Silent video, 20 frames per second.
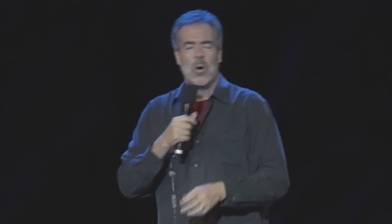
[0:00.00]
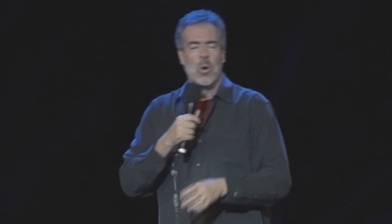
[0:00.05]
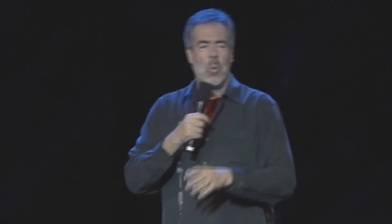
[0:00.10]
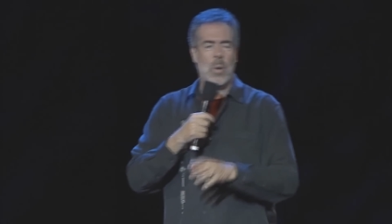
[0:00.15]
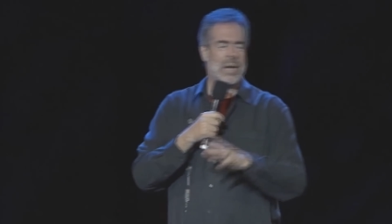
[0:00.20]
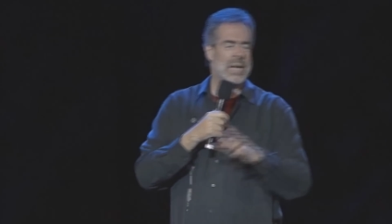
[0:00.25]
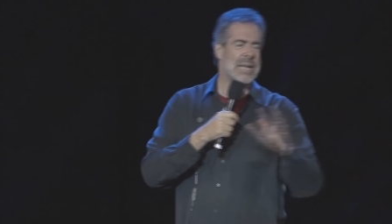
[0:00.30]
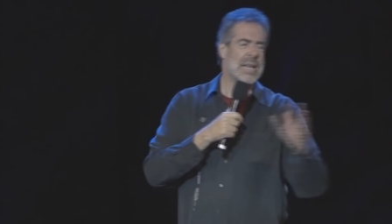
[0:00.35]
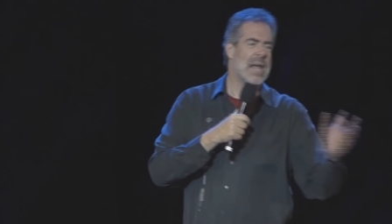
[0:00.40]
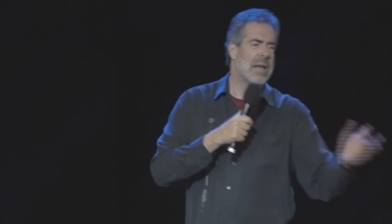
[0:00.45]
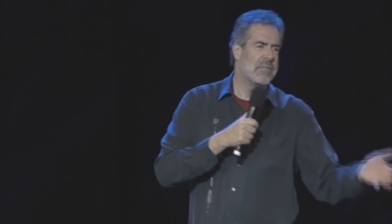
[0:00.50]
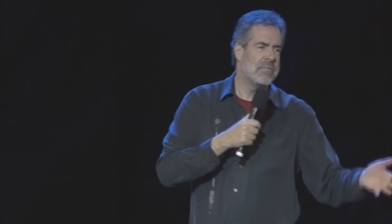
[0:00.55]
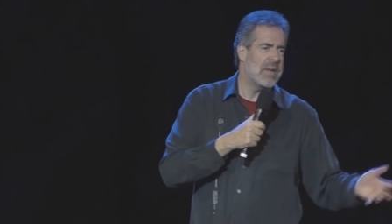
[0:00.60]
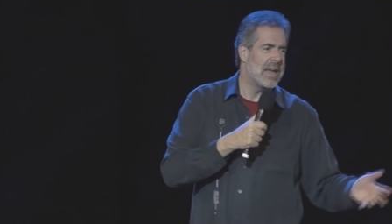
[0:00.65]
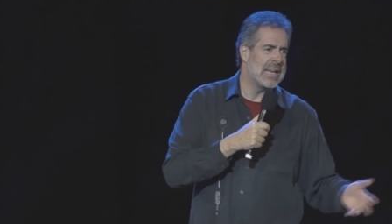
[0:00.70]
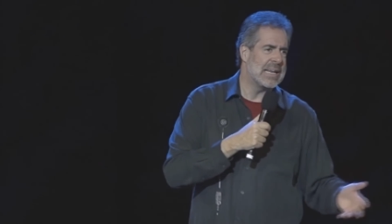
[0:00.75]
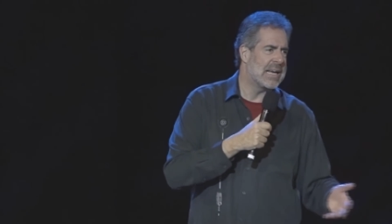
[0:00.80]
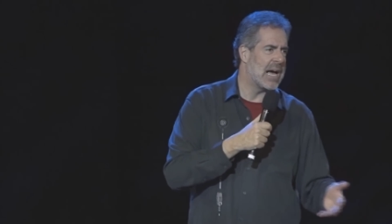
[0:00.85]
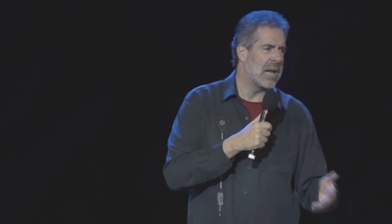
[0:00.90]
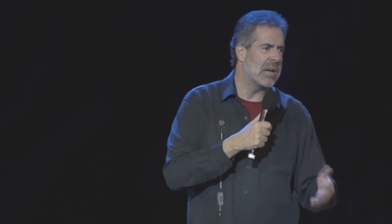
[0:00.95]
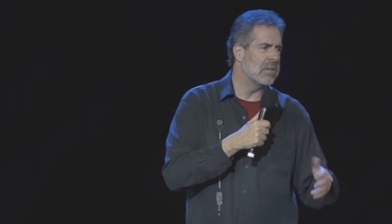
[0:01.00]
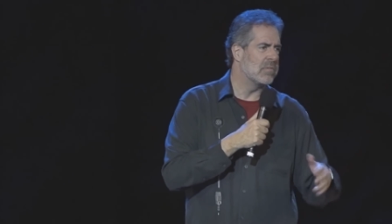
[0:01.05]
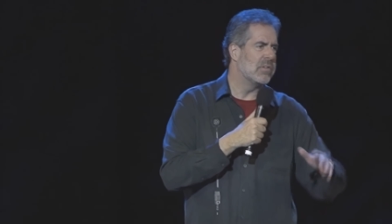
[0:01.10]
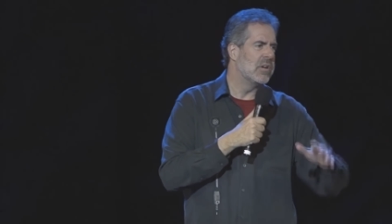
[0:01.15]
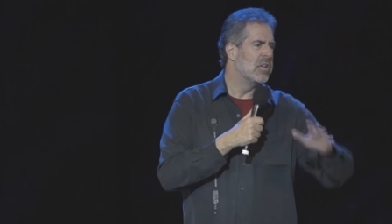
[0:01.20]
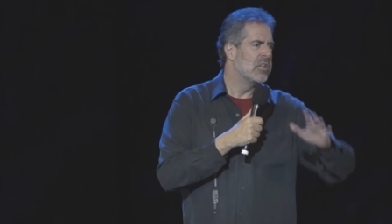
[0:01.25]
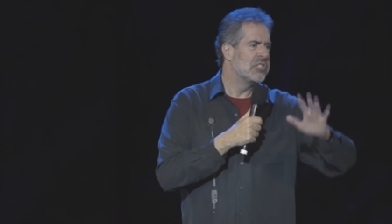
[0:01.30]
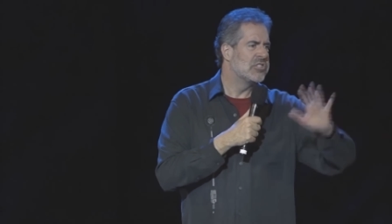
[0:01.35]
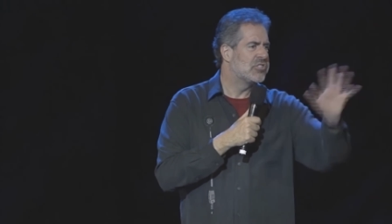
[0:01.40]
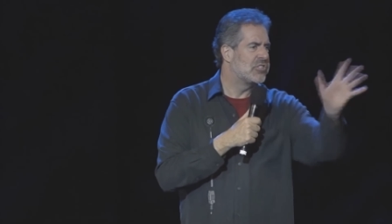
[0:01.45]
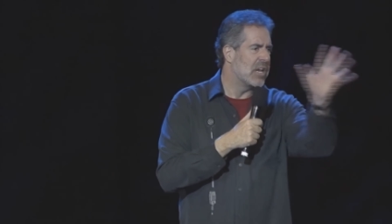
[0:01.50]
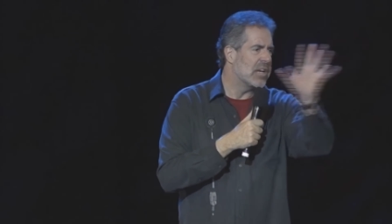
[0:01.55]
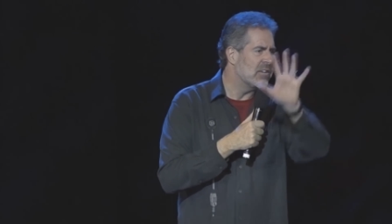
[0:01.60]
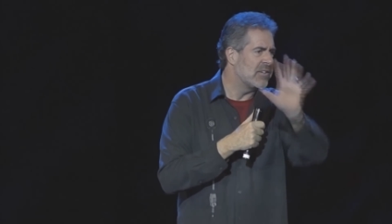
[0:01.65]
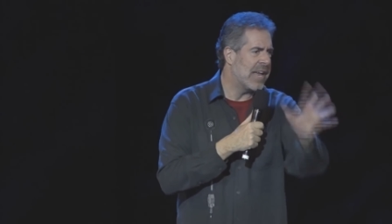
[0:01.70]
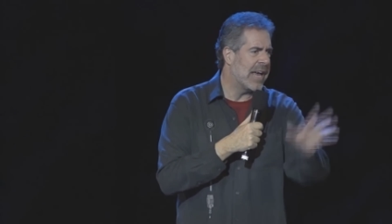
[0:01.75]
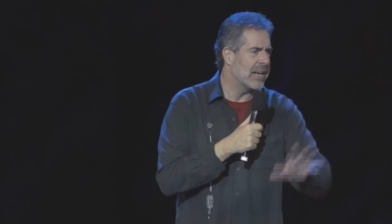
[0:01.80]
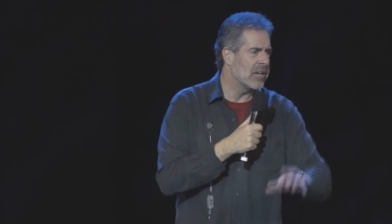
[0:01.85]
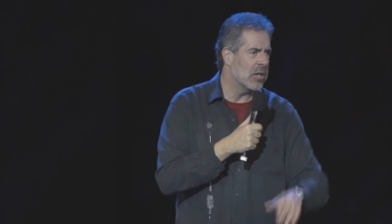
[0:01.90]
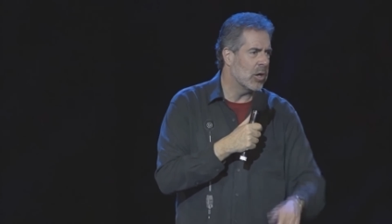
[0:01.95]
We didn't have any kind of
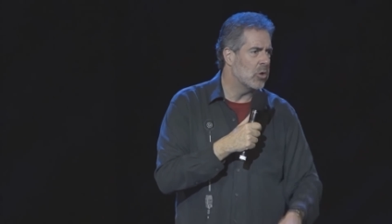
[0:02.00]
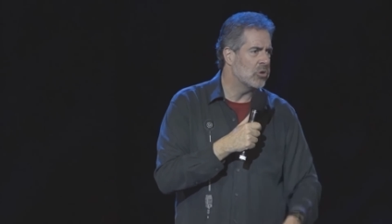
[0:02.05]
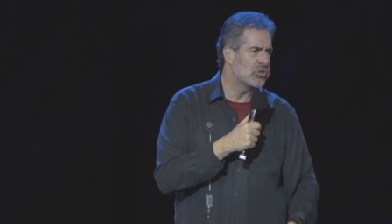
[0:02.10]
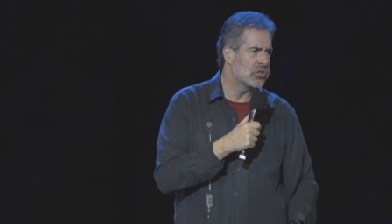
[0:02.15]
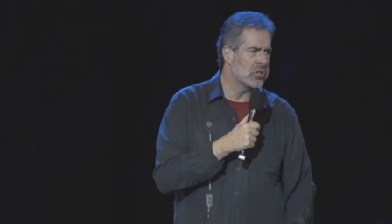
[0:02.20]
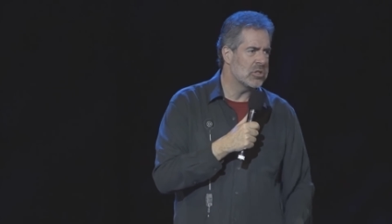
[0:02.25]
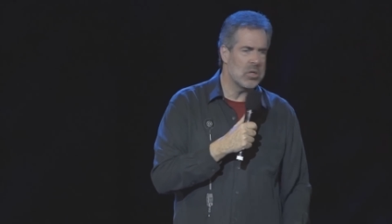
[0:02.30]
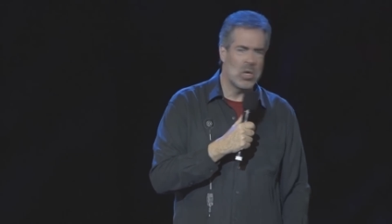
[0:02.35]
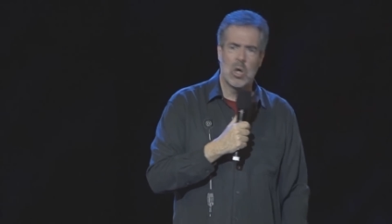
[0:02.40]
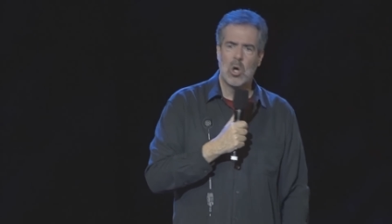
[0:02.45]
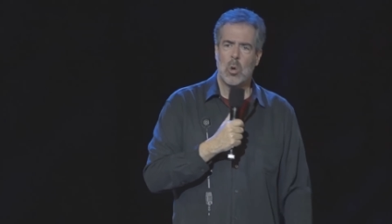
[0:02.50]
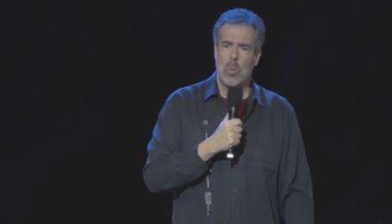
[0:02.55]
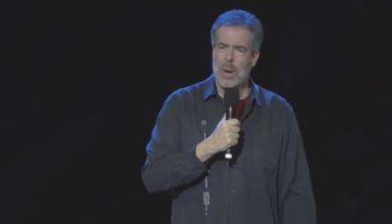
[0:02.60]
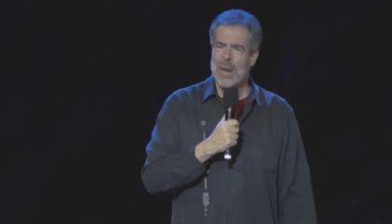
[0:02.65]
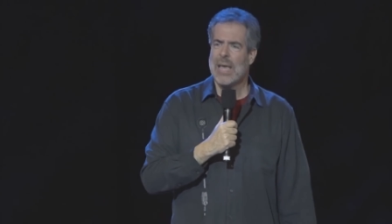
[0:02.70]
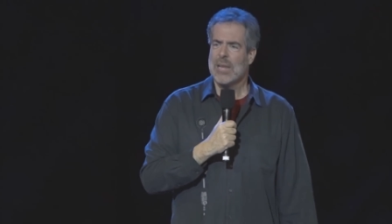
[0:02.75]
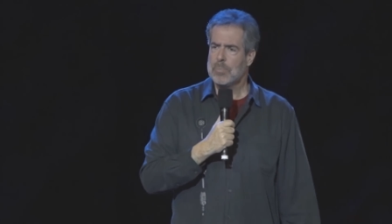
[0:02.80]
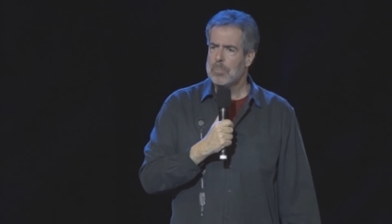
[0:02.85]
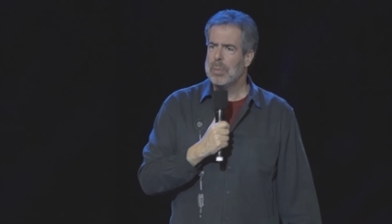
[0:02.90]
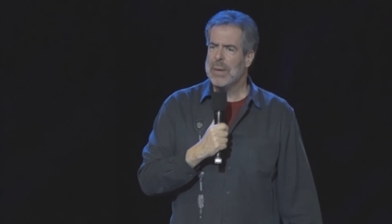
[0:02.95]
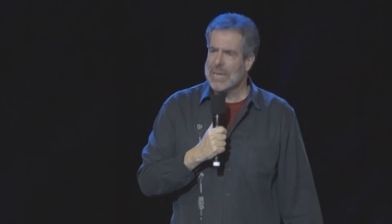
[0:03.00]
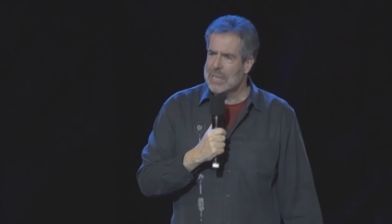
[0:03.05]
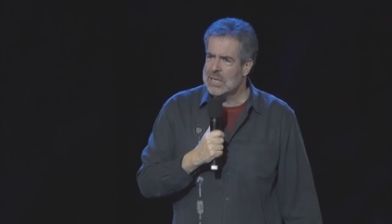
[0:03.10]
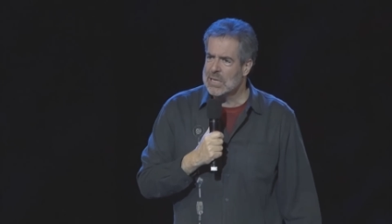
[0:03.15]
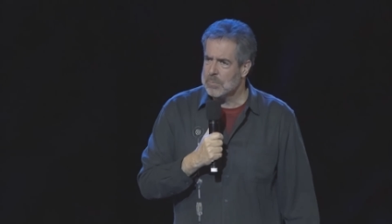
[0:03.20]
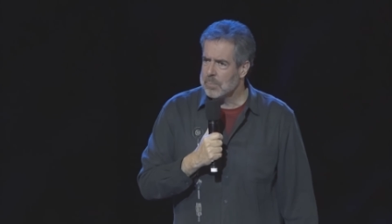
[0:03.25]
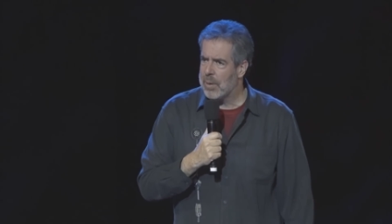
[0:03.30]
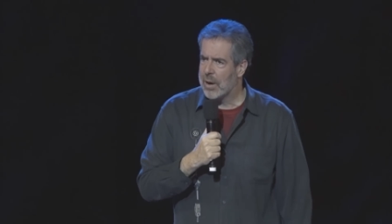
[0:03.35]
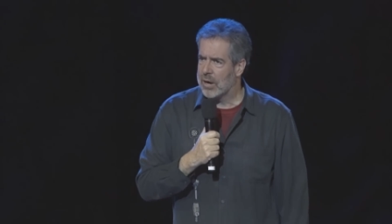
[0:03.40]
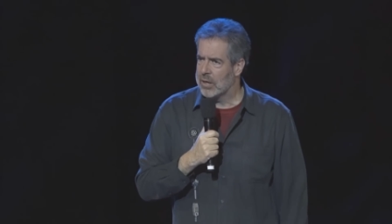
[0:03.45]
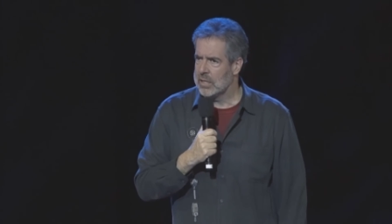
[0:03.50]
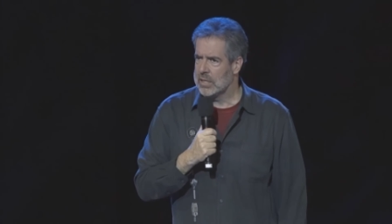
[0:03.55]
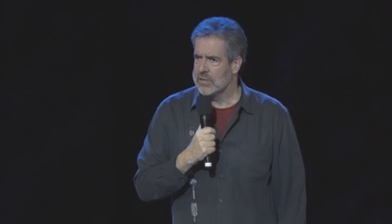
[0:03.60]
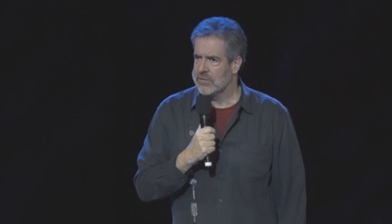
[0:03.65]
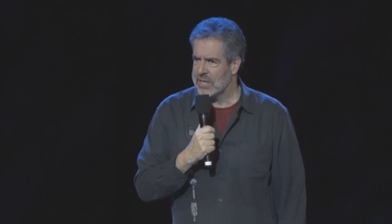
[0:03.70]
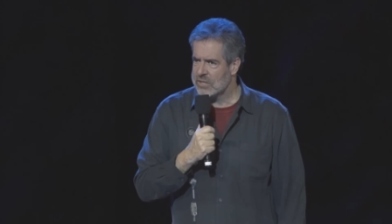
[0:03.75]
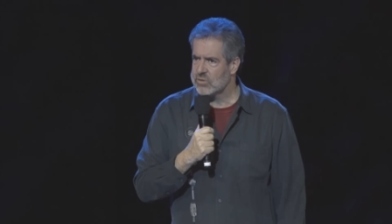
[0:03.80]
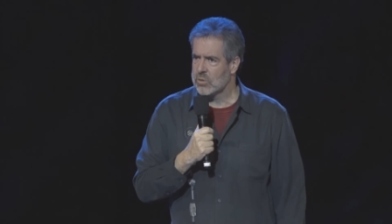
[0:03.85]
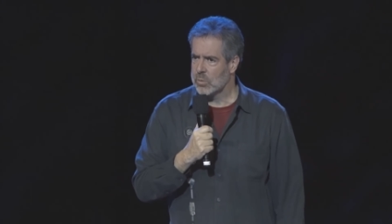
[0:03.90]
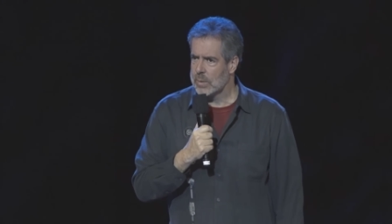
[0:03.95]
suntan lotion. We had peeling parties.
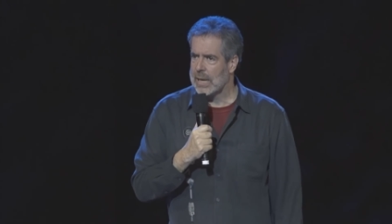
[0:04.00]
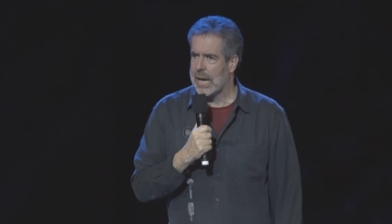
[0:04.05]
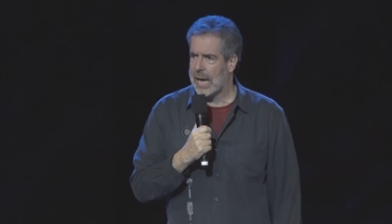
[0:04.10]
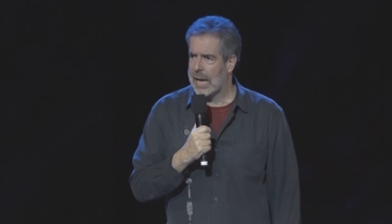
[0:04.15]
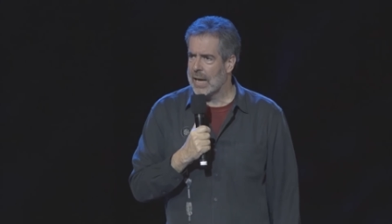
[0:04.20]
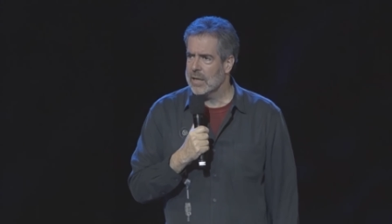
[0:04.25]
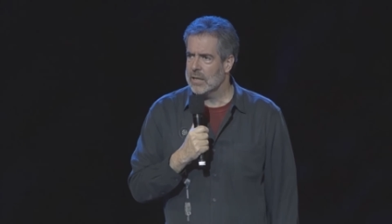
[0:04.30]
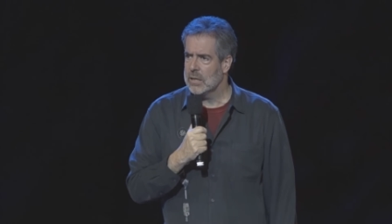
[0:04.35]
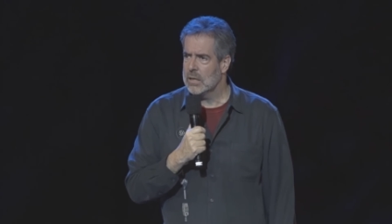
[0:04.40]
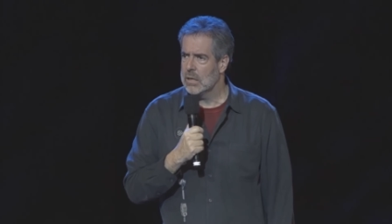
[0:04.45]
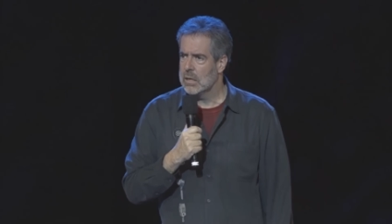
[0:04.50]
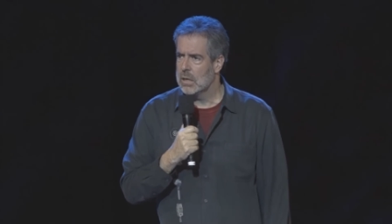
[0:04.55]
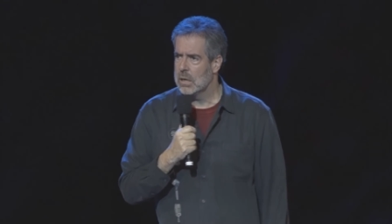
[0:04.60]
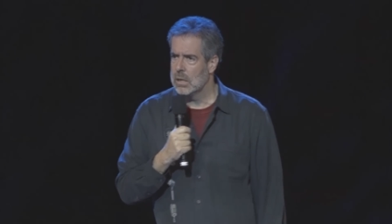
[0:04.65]
That's what we had.